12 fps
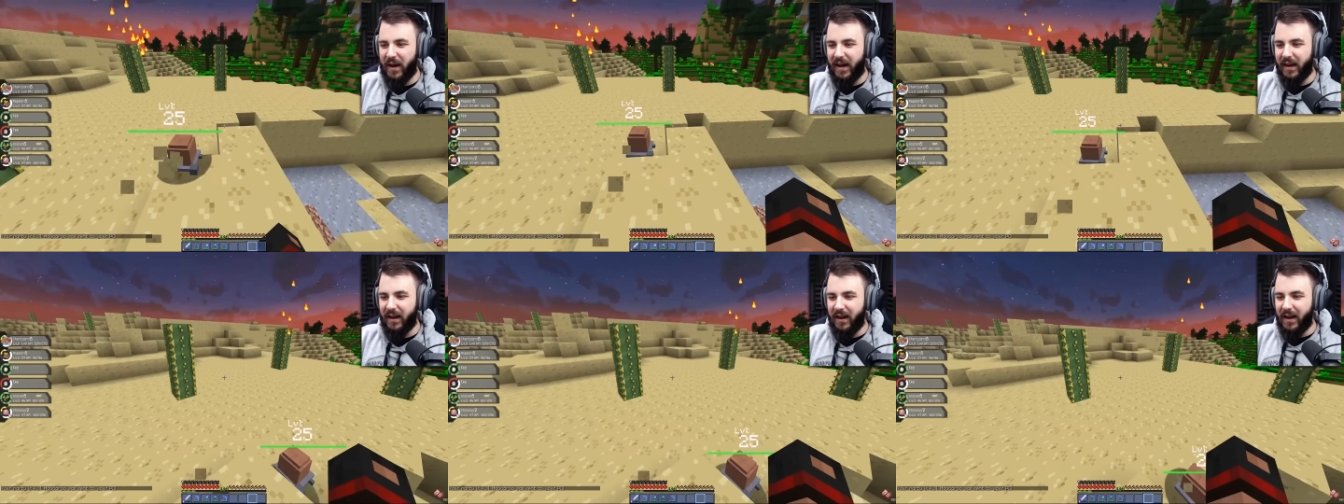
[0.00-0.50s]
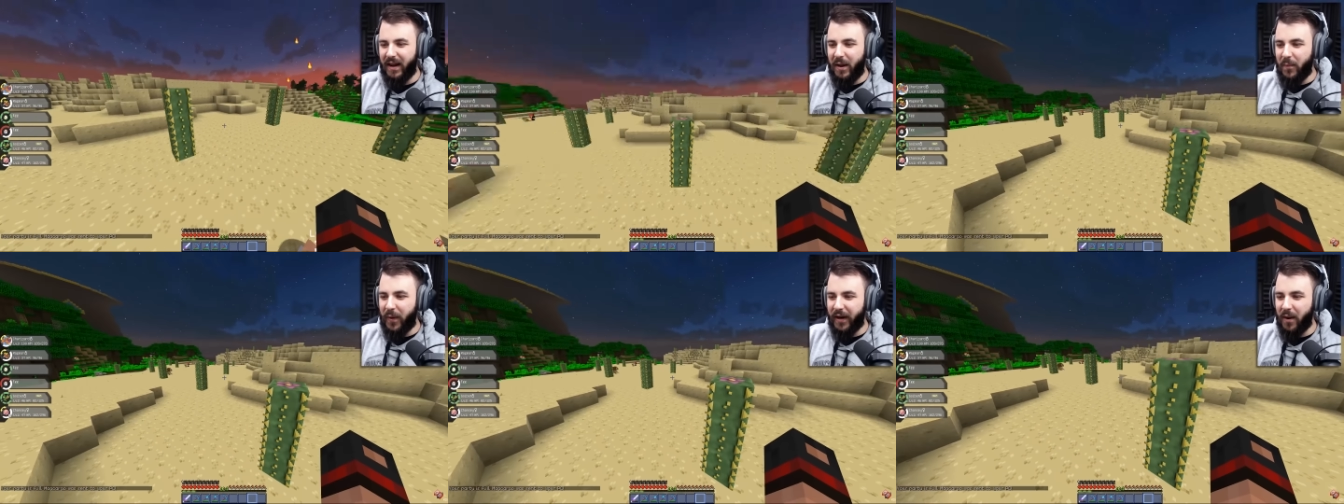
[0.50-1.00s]
bad.
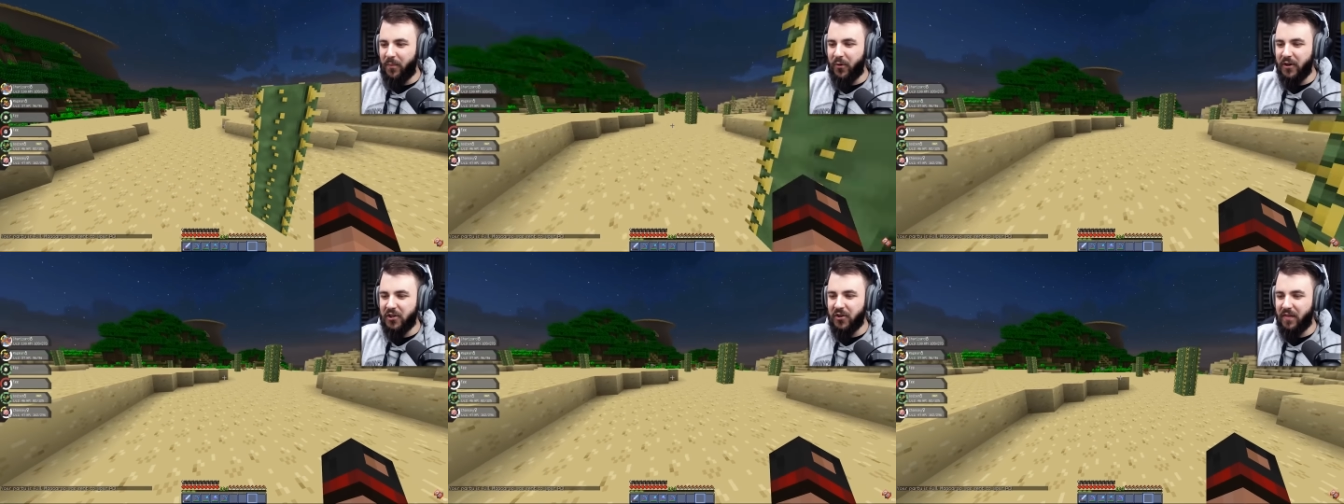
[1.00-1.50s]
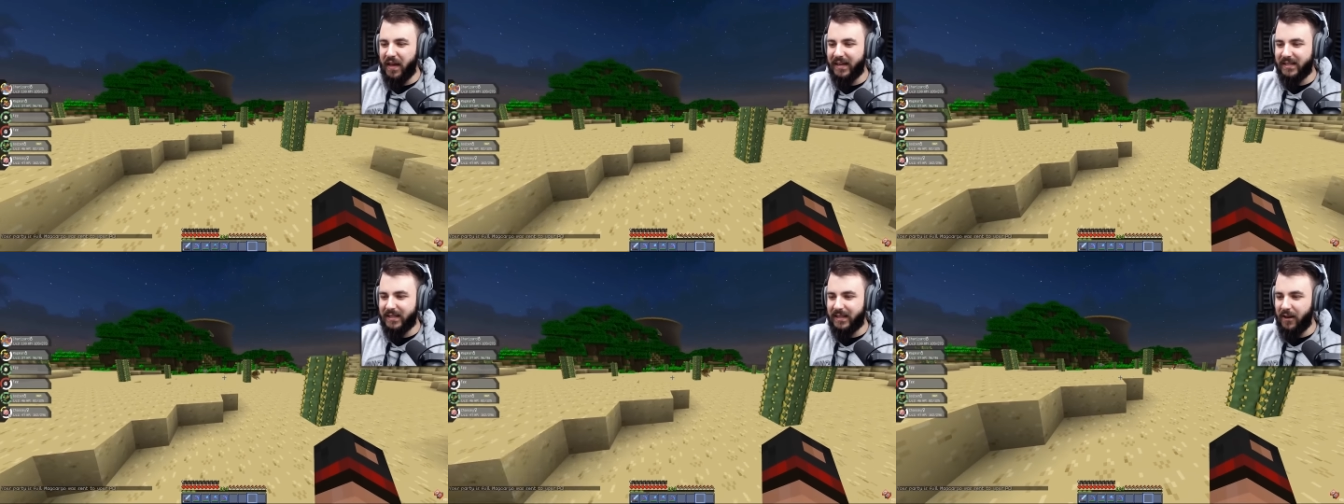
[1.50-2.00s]
But I'm pretty sure
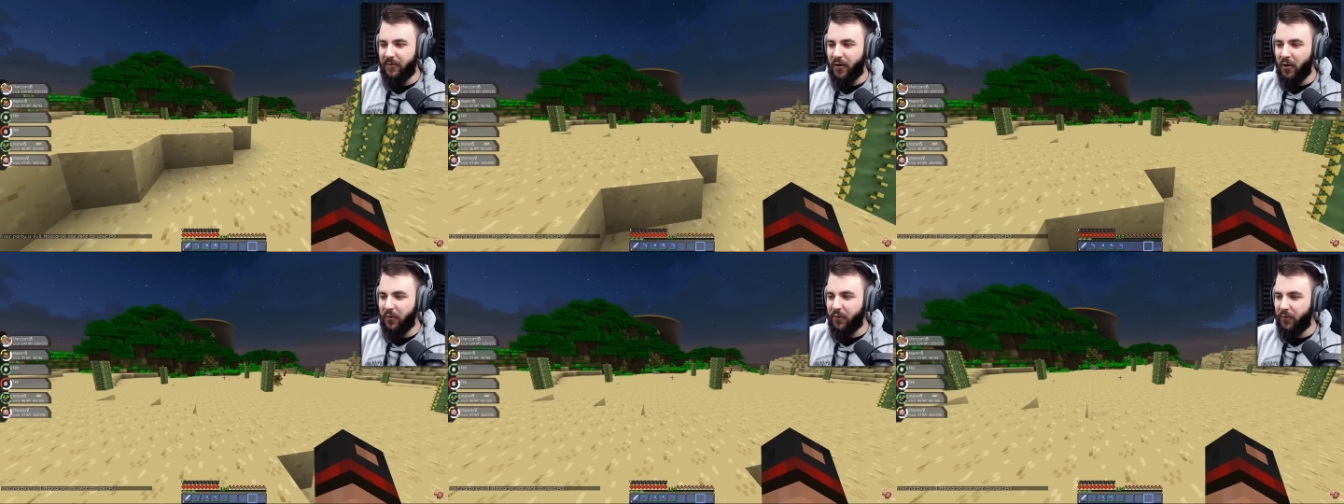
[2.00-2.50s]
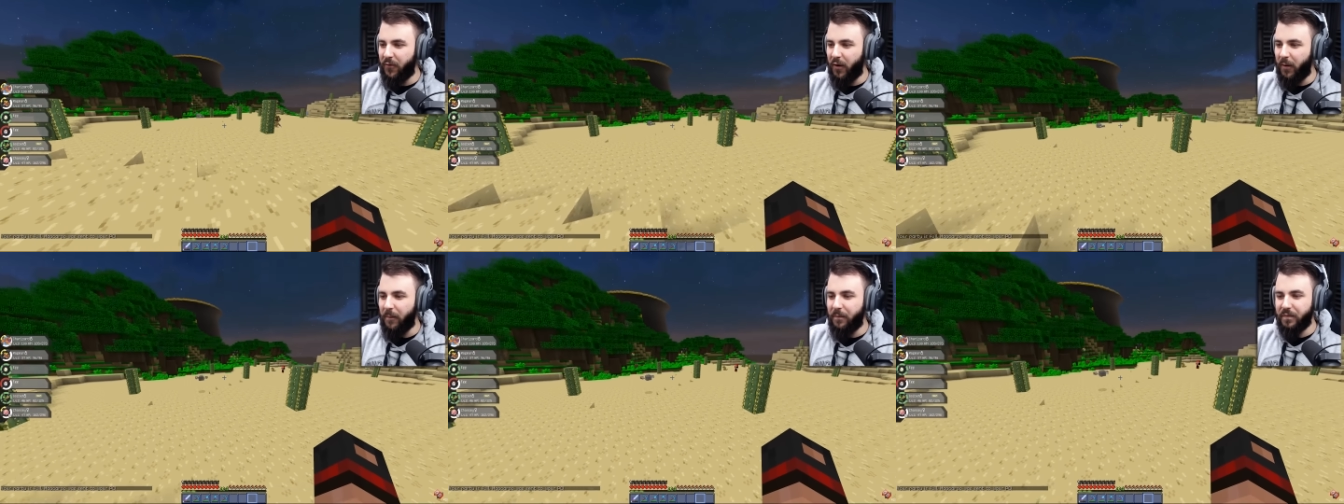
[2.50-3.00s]
that's the evolved
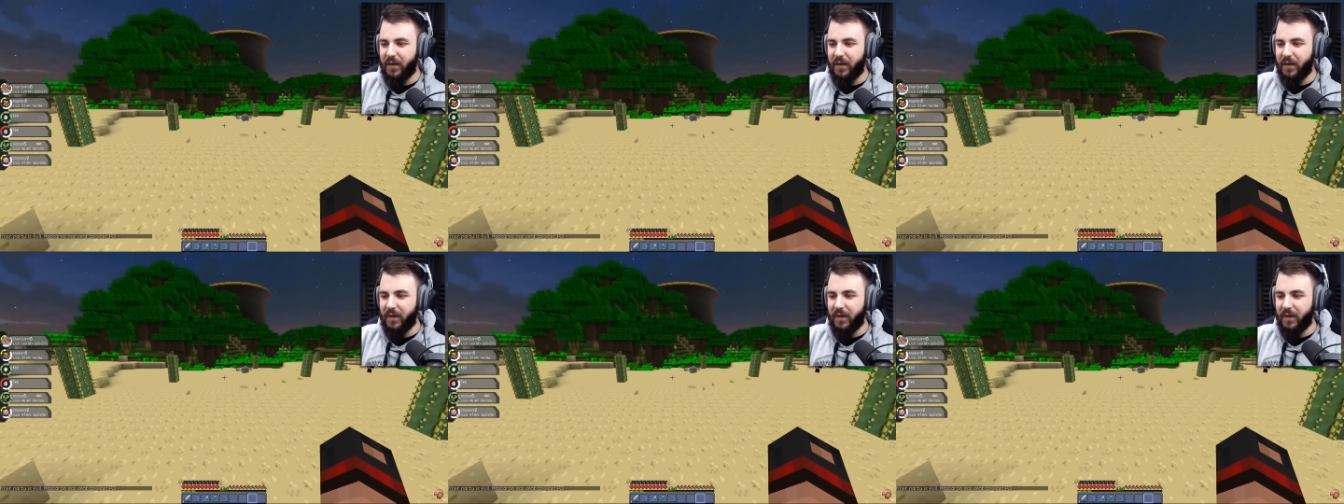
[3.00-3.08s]
form.